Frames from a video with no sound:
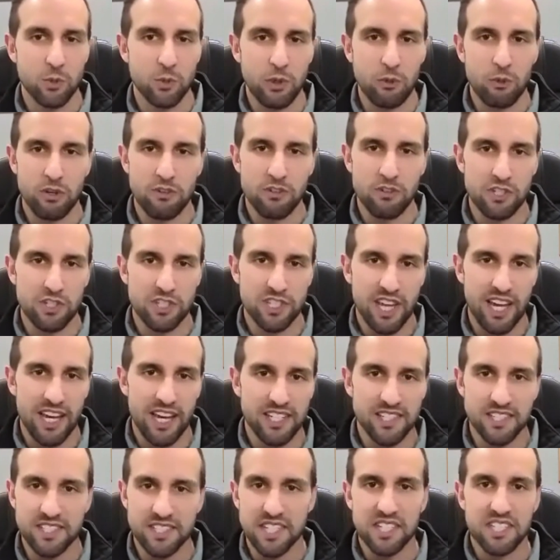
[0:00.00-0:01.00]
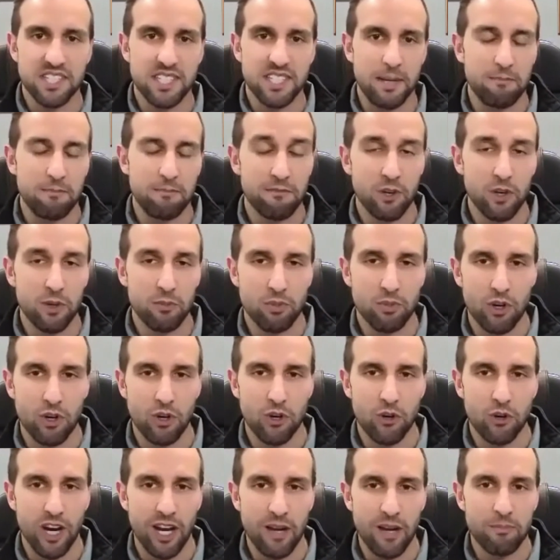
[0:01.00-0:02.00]
we would have just had a 6-step
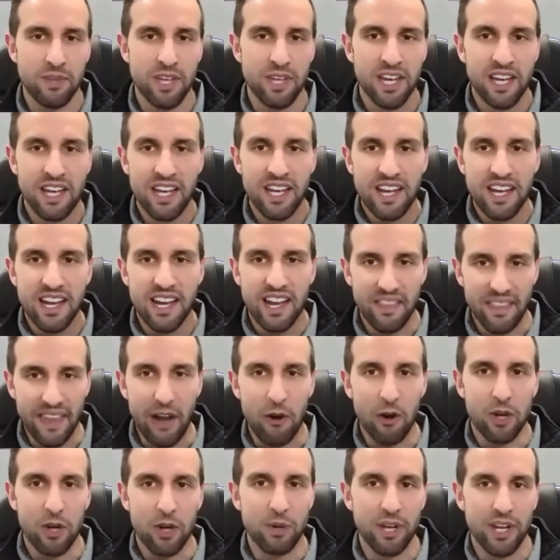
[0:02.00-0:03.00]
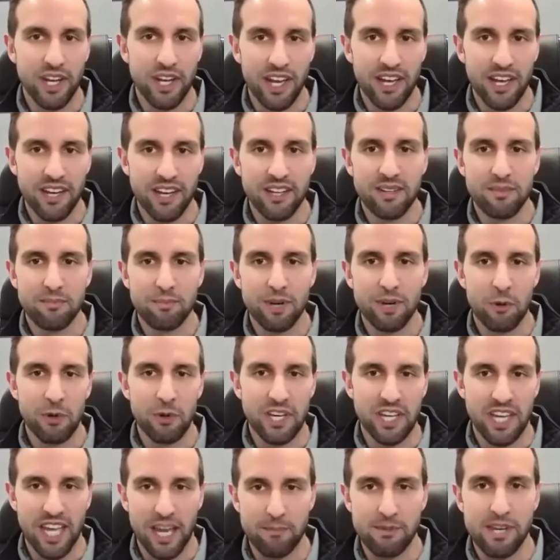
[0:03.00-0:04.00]
program and that would have been it. But we
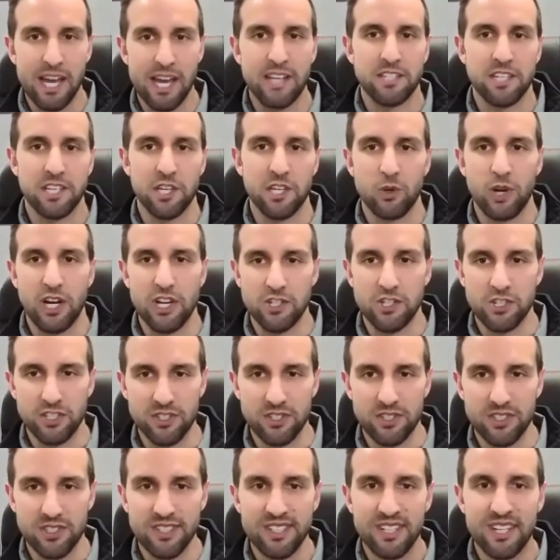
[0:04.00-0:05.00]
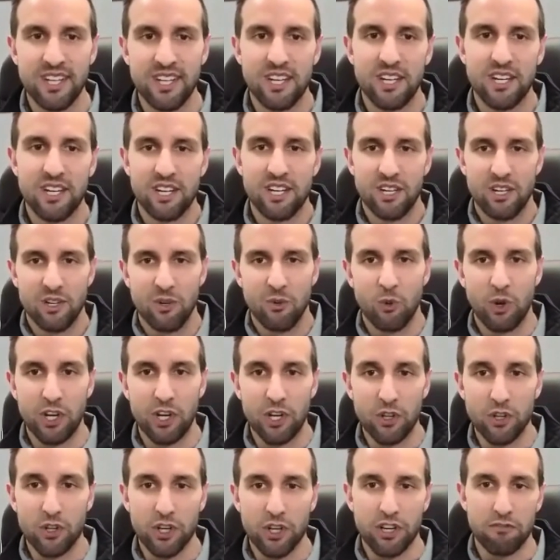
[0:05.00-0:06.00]
kept asking questions. What are
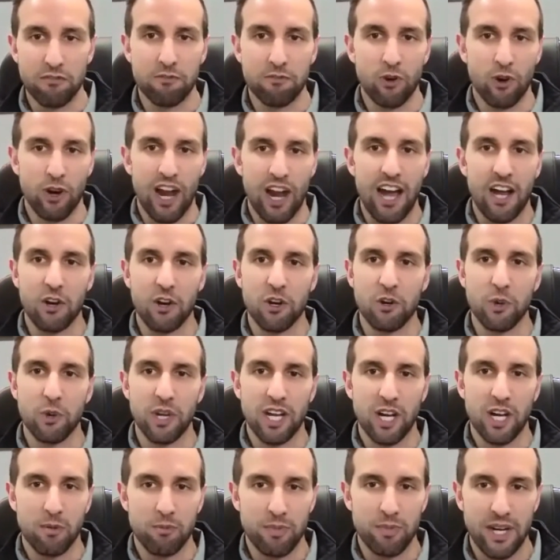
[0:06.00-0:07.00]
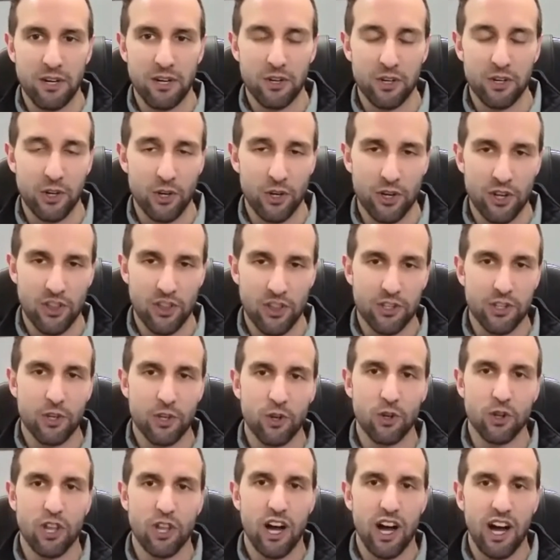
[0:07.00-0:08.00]
you looking for? How can we help better
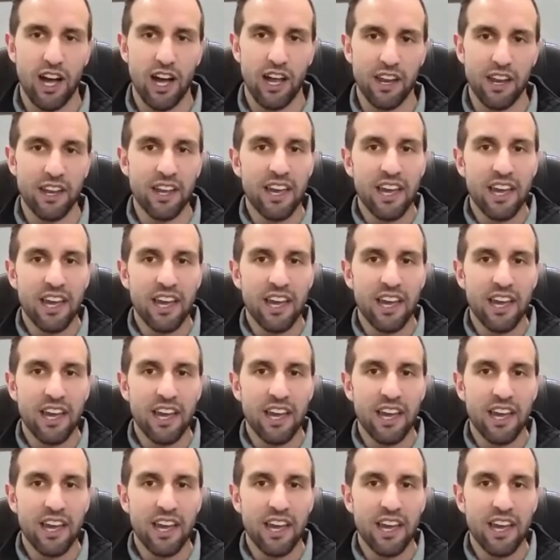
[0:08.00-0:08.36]
your lawn?